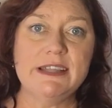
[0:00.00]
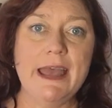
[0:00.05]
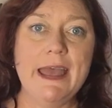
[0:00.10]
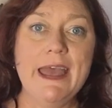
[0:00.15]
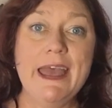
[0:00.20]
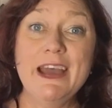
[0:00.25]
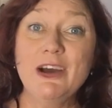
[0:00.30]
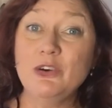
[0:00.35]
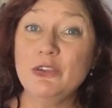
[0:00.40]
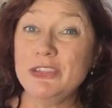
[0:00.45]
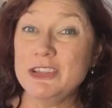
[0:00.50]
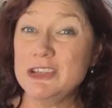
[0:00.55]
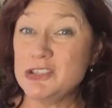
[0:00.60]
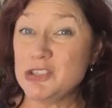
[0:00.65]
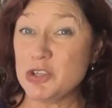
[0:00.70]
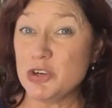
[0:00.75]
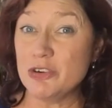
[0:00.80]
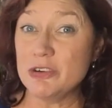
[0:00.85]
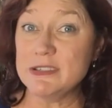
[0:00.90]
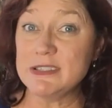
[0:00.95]
health
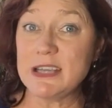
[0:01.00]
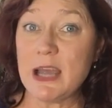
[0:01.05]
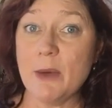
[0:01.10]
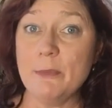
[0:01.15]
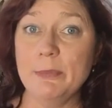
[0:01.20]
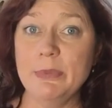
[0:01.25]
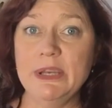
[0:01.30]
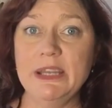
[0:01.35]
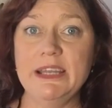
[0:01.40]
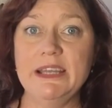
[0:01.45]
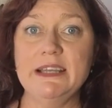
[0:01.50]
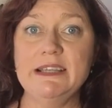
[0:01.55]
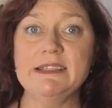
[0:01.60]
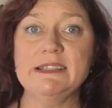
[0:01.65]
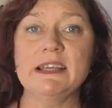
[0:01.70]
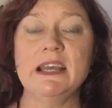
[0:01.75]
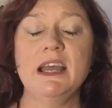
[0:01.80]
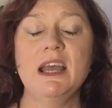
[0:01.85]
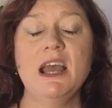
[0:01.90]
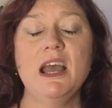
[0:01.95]
insurance companies.